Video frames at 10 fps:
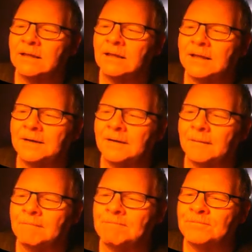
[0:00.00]

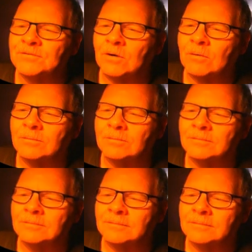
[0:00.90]
And so
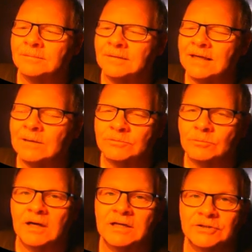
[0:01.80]
he was
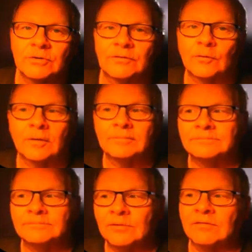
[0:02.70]
wearing his uniform,
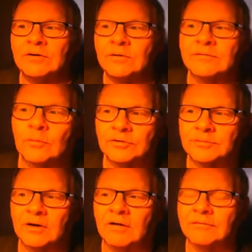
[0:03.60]
revenue
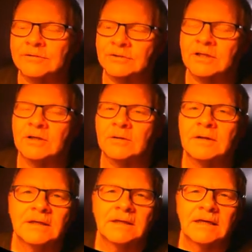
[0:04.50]
enforcement officer, you
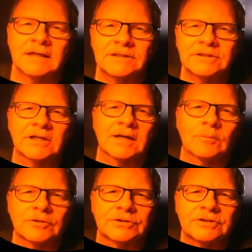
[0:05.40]
know, and his
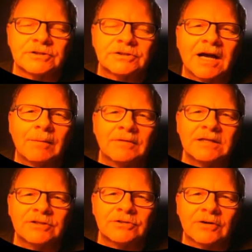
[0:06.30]
job was to stop
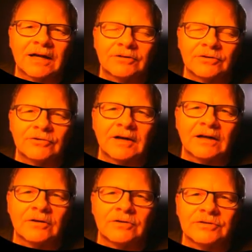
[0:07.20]
these tractor
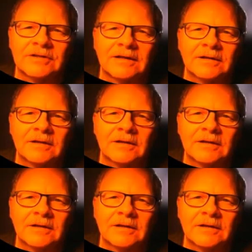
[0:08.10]
trailers that